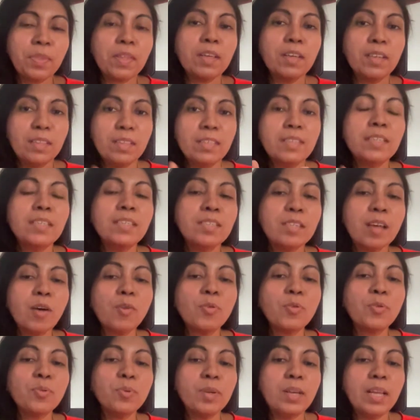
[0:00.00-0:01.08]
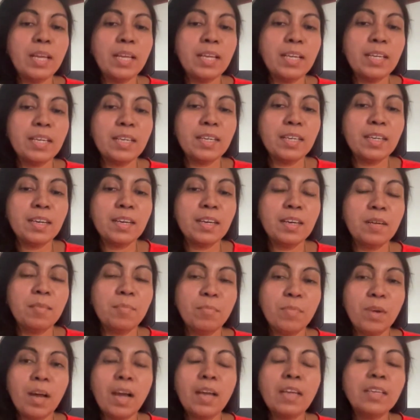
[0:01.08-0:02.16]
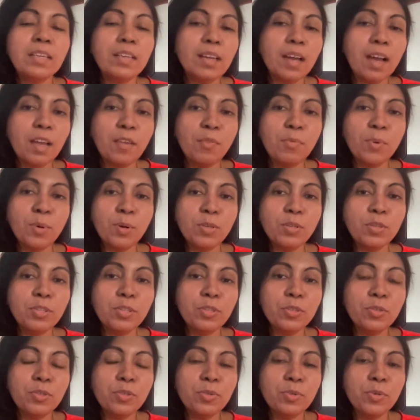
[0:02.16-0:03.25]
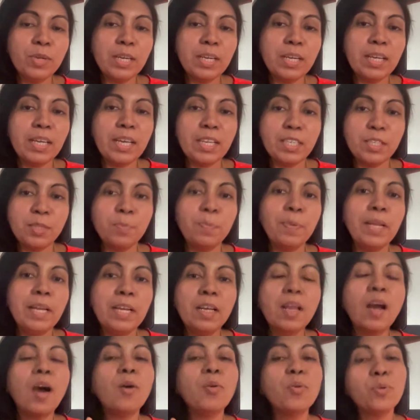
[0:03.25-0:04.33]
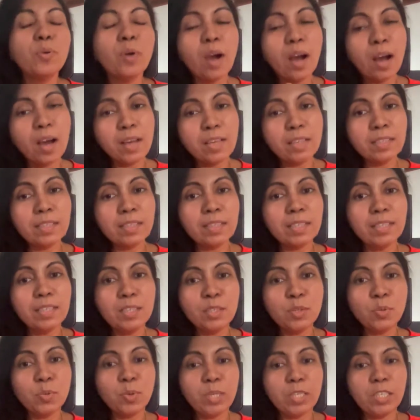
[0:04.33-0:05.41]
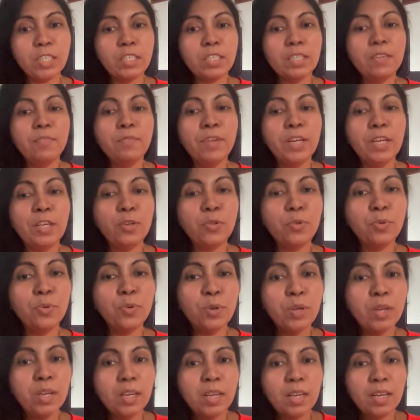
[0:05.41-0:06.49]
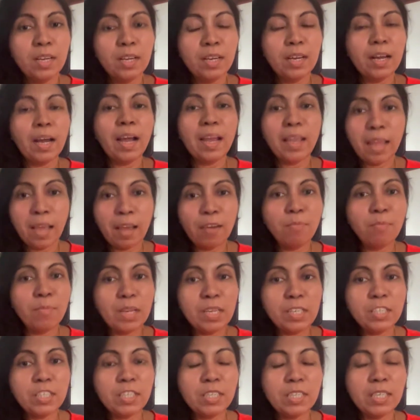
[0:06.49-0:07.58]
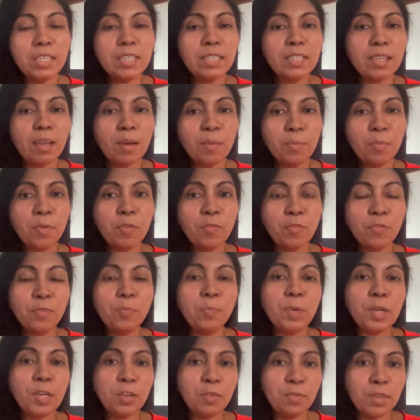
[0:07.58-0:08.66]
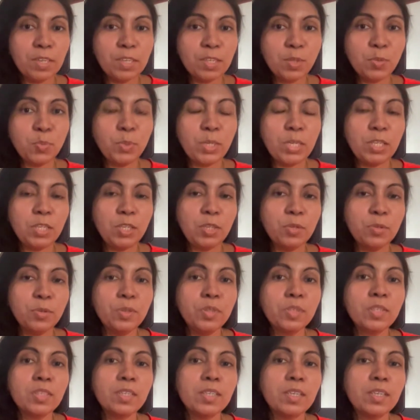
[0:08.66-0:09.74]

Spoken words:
this is how to I want you to explain how to answer this question when you I have mentioned in some of the previous videos